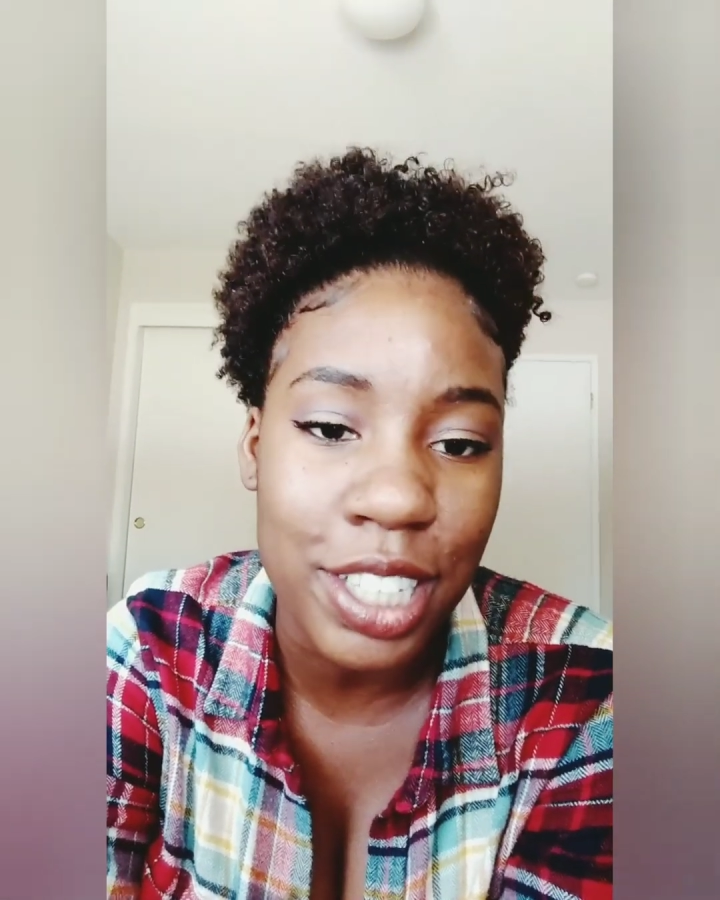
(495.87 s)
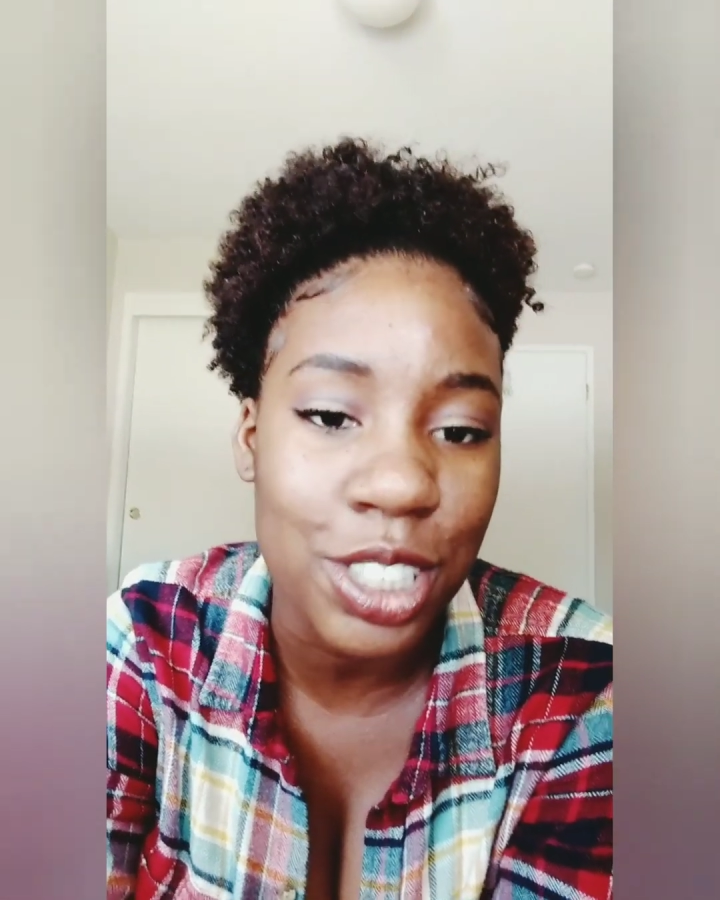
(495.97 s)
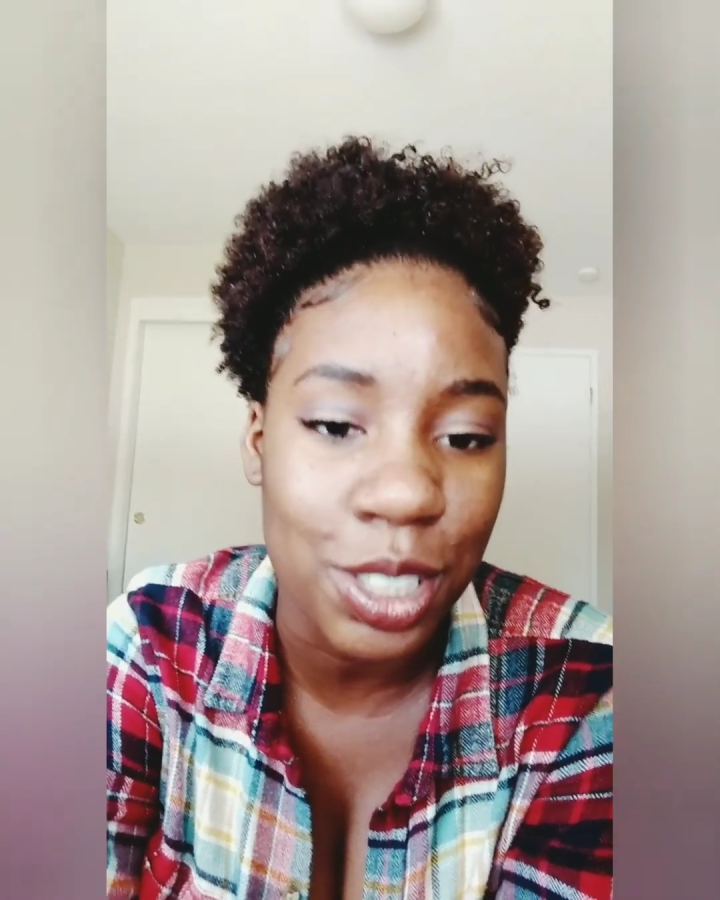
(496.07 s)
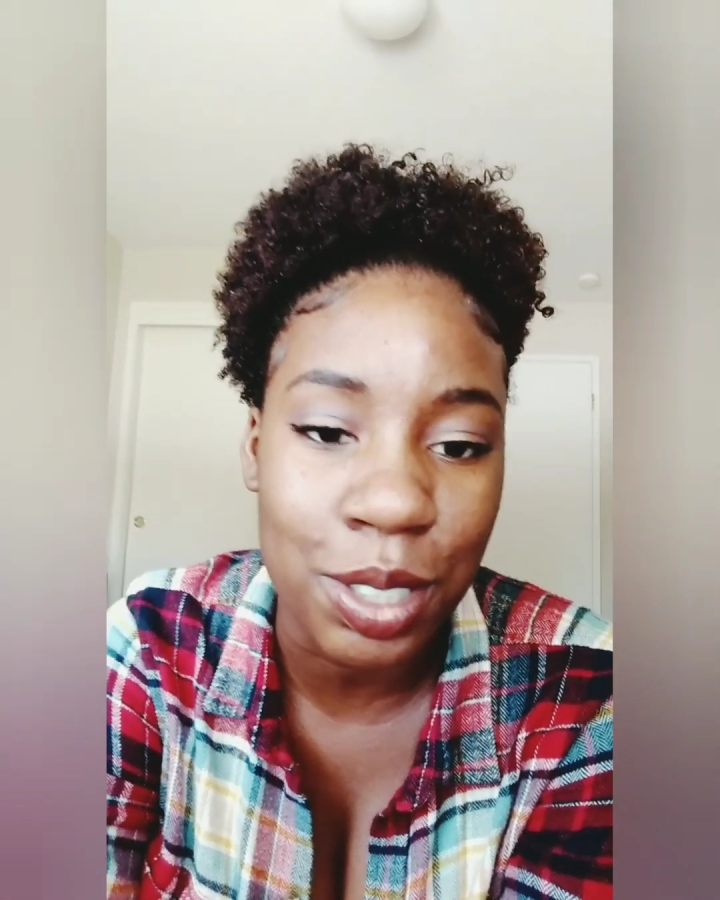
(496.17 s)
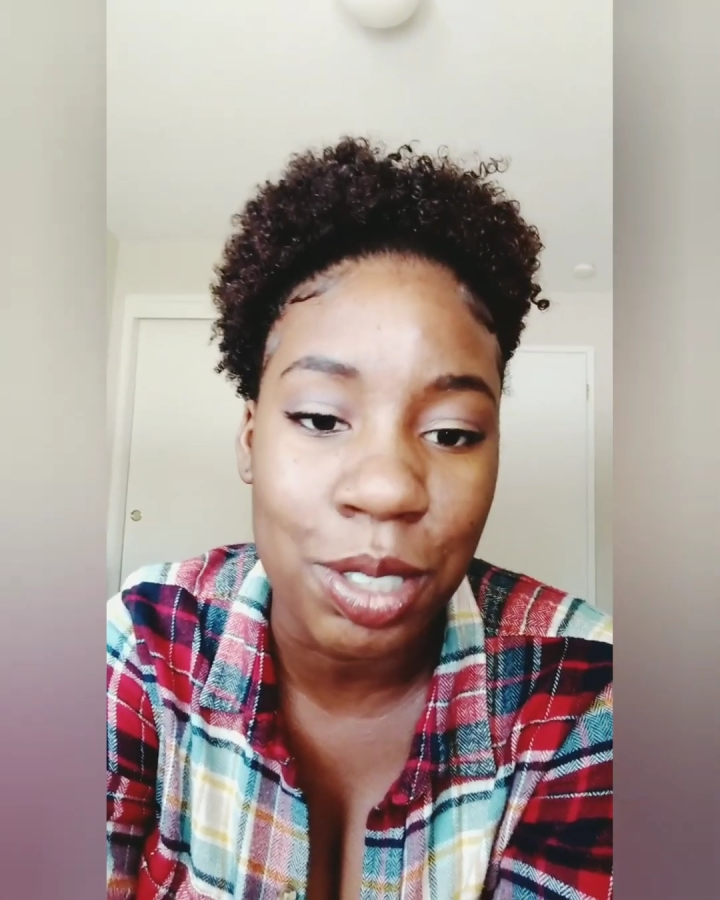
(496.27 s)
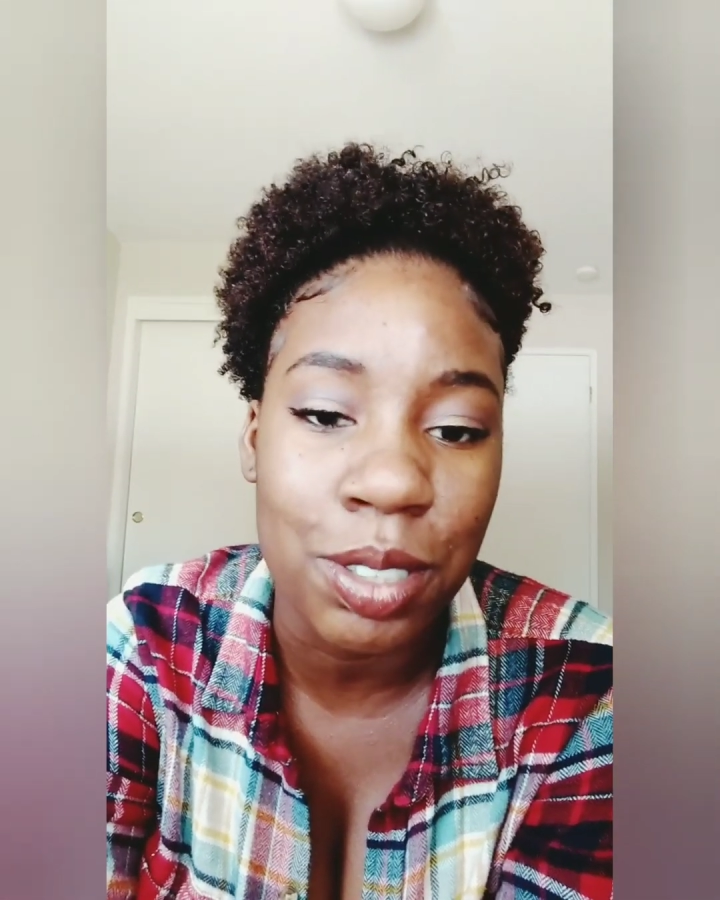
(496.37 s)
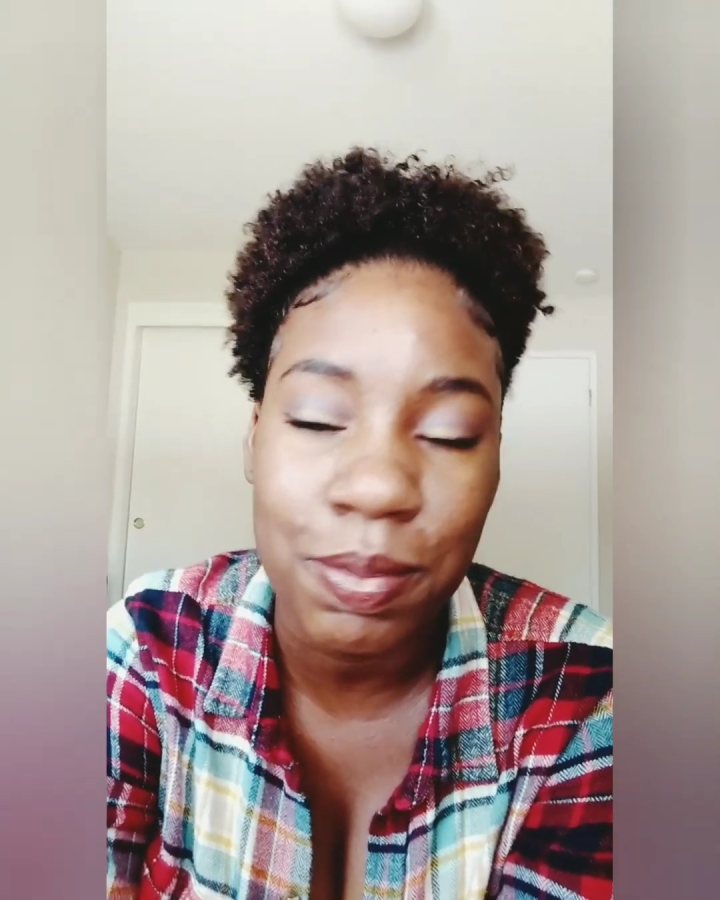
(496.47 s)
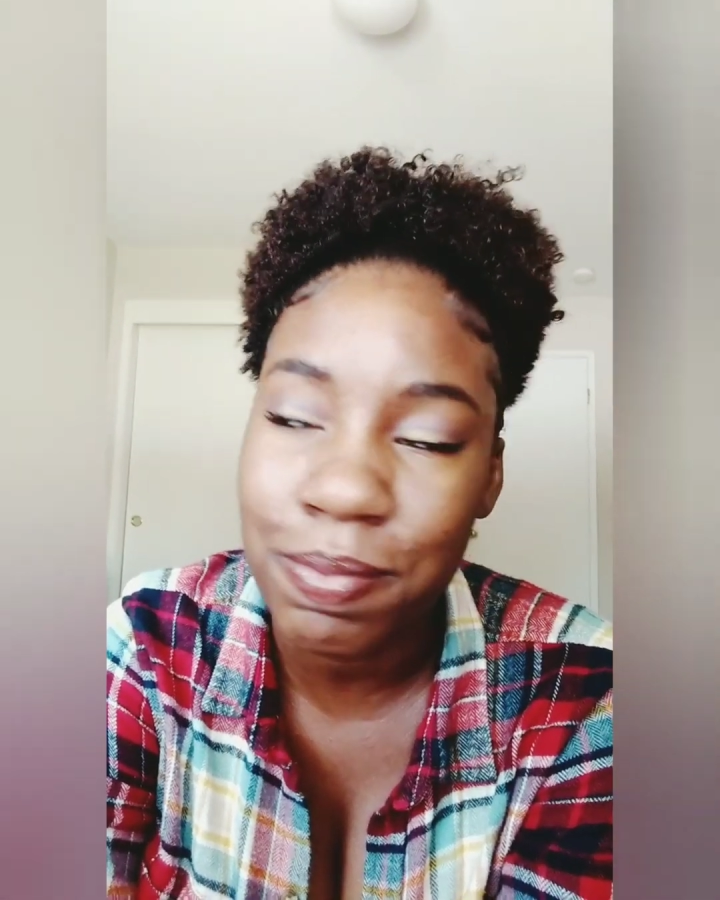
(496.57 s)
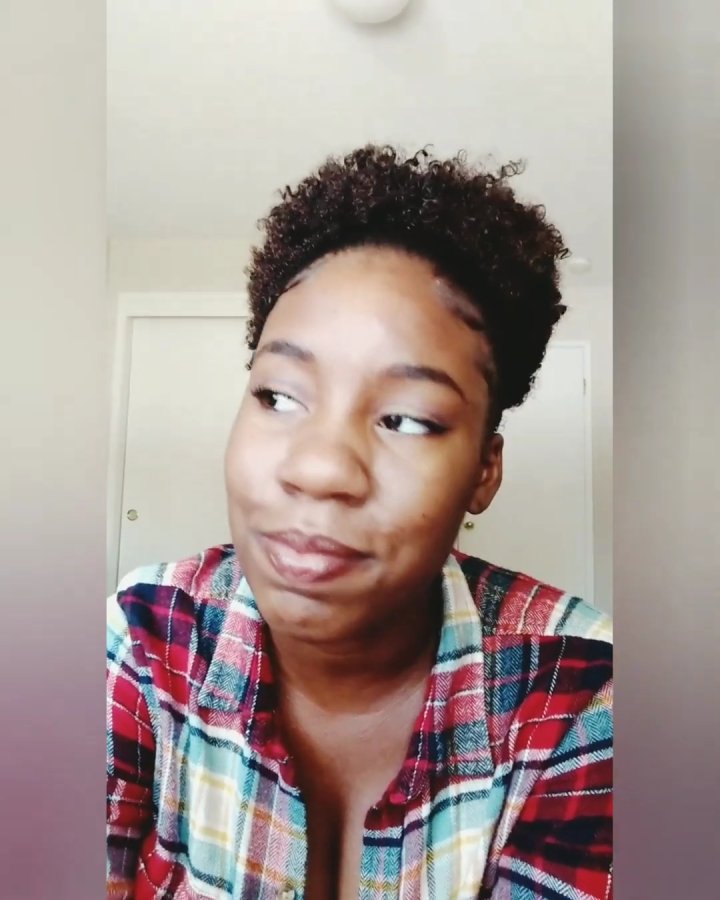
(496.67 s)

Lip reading: get you